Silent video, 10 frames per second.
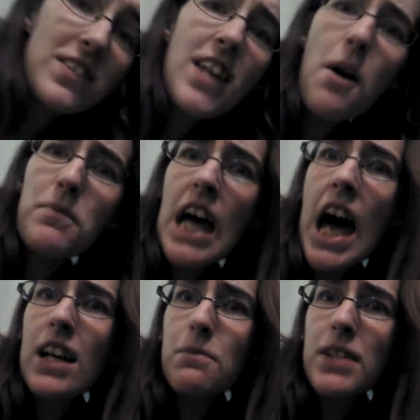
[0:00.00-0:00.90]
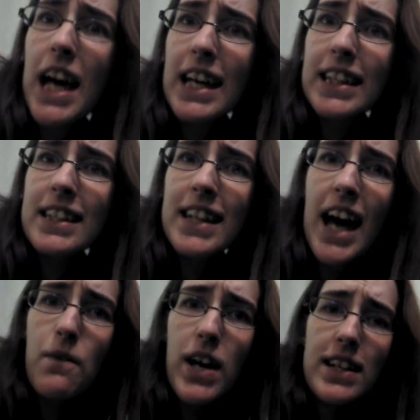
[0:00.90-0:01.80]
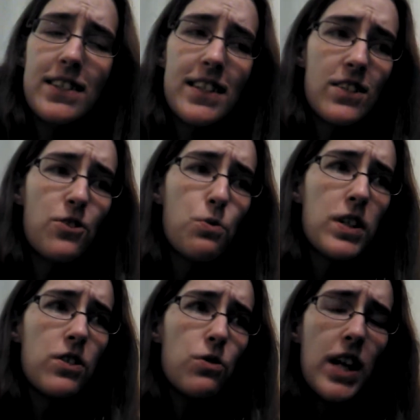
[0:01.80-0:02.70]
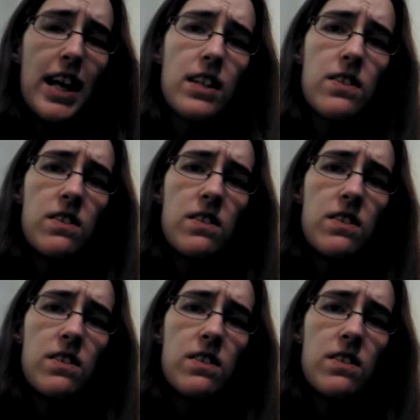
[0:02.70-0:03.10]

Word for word: some Sometimes I can have access to internet.